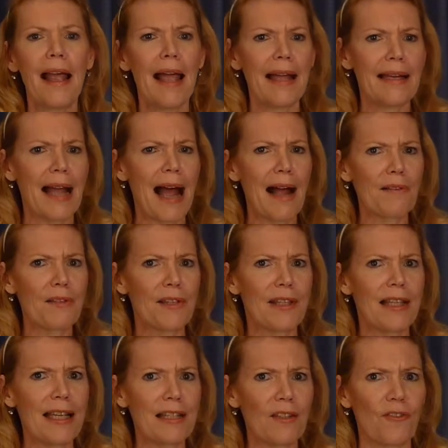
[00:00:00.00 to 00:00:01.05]
And how's
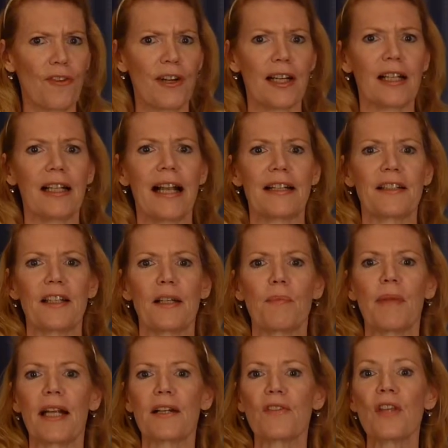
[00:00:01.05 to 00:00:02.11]
this for an eclectic
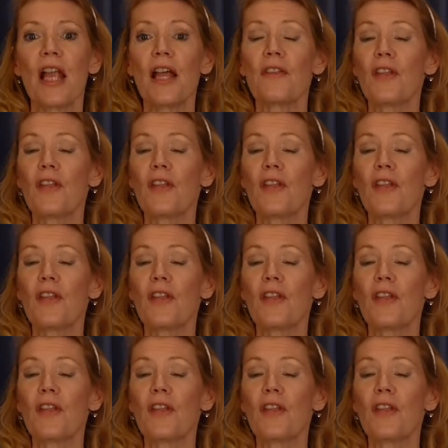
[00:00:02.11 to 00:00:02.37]
mix?